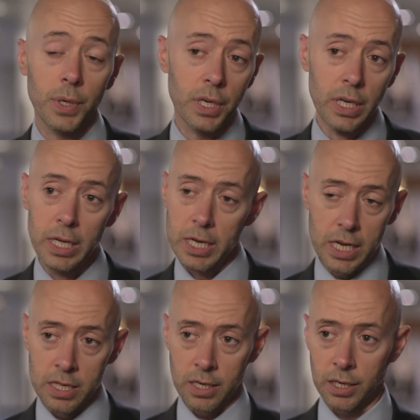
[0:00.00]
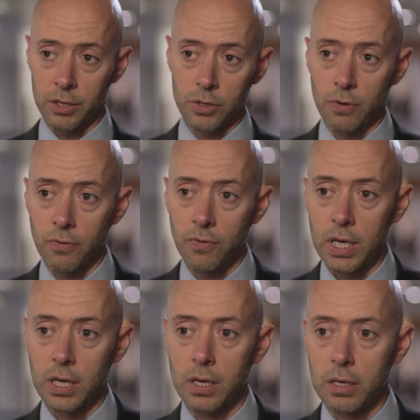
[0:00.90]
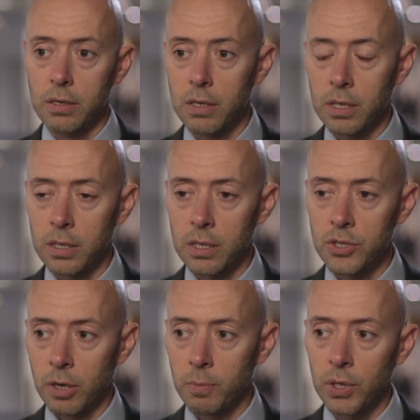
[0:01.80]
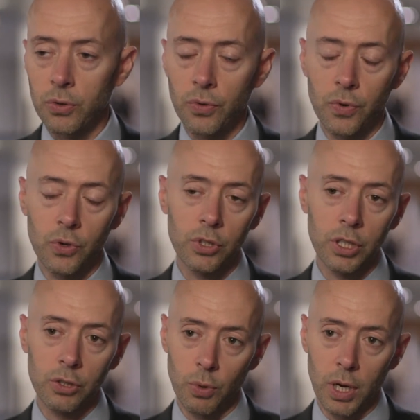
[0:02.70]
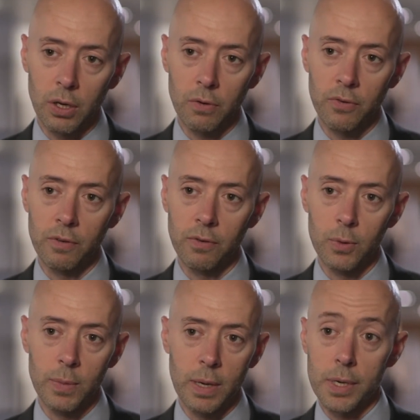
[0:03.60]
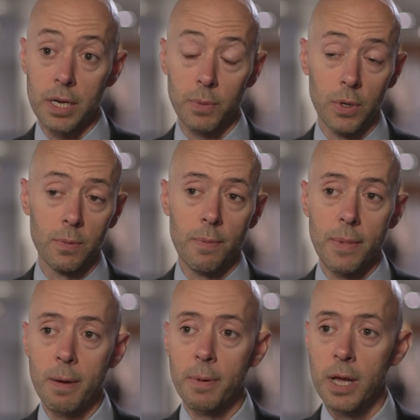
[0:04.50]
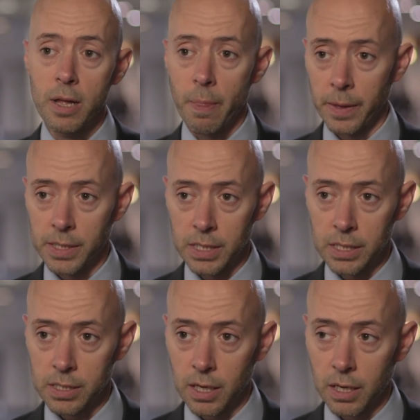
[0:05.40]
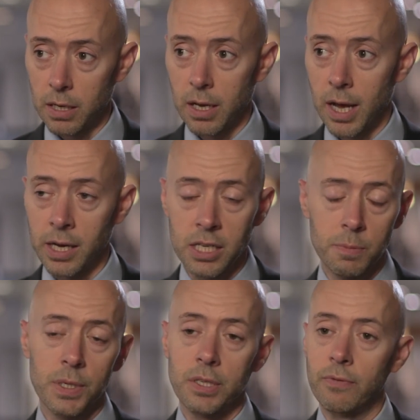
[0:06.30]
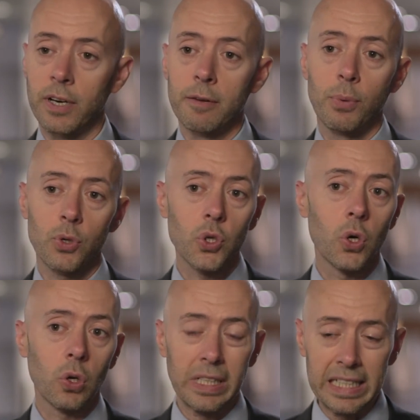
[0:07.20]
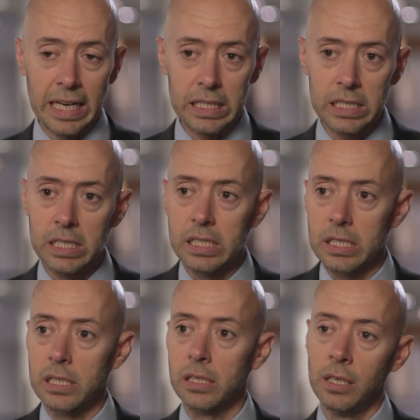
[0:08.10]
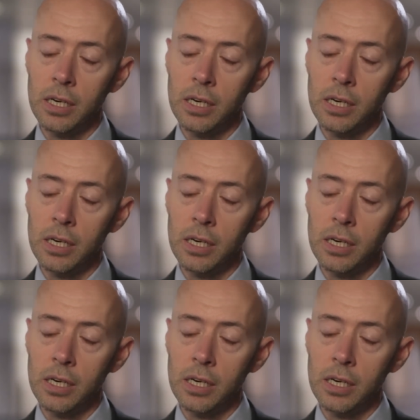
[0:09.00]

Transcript: but in the case of uh, on the CheckMate 214 trial of nivolumab and ipilimumab. This is uh, unspecified post hoc analysis, and